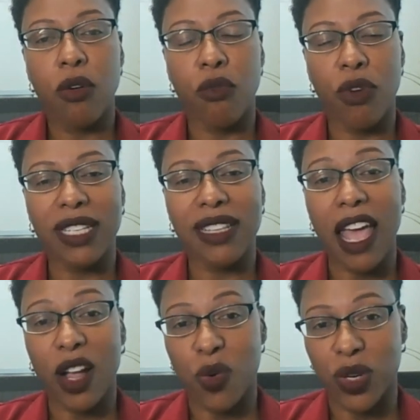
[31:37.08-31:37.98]
race
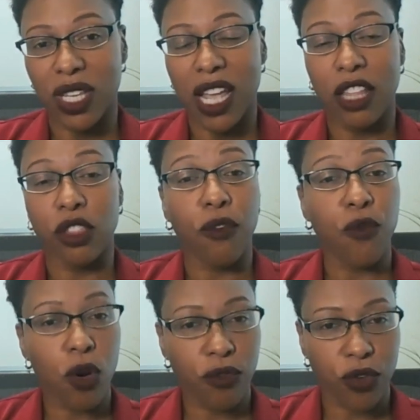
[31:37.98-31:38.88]
equity at the
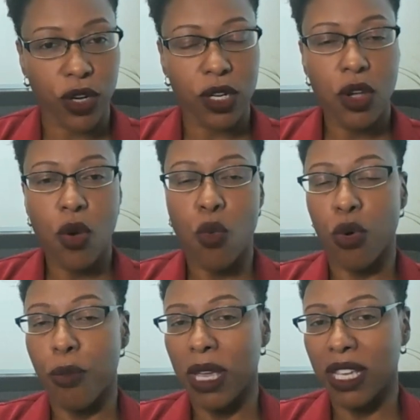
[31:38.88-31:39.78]
forefront
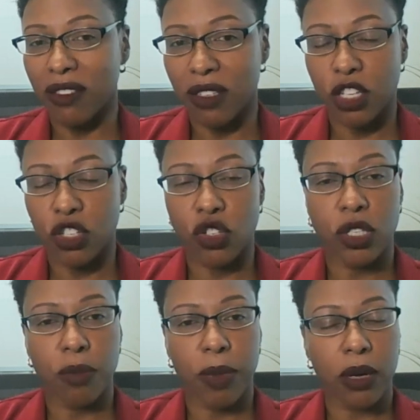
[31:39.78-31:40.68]
when we're making
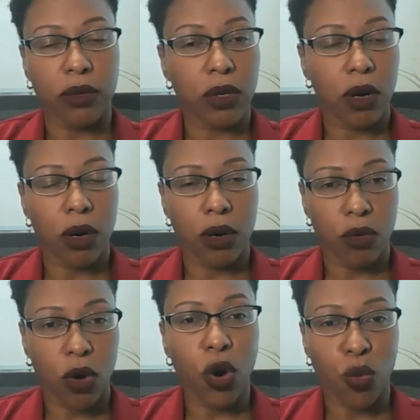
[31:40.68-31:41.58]
decisions about
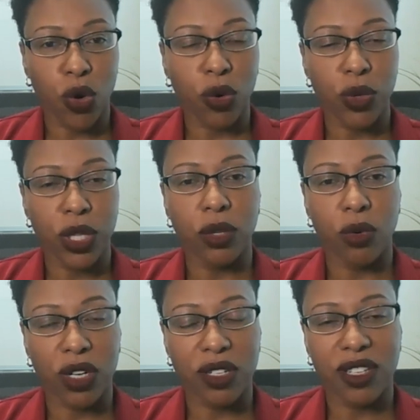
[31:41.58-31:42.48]
our work within the
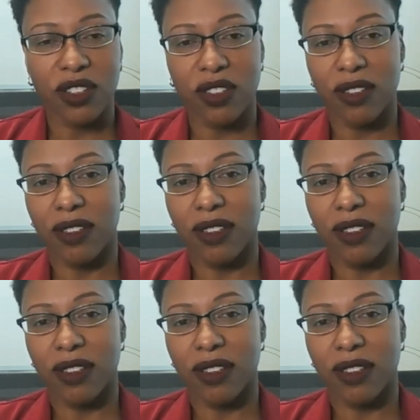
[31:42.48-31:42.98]
organization?